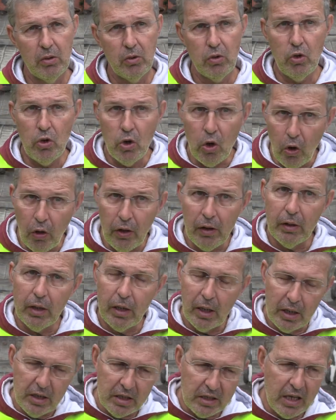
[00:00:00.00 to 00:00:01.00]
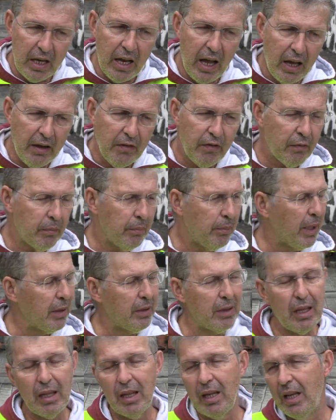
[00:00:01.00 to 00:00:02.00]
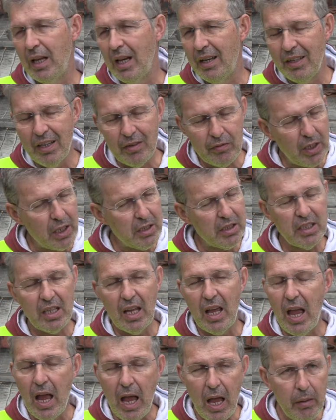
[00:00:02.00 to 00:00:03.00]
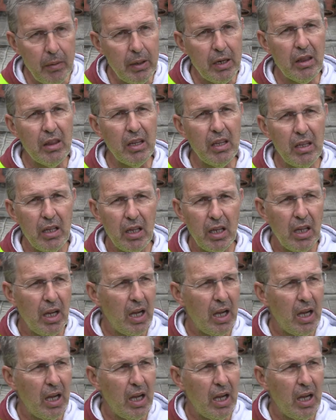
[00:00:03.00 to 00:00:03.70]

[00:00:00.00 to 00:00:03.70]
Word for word: not his life, but the rest, everything.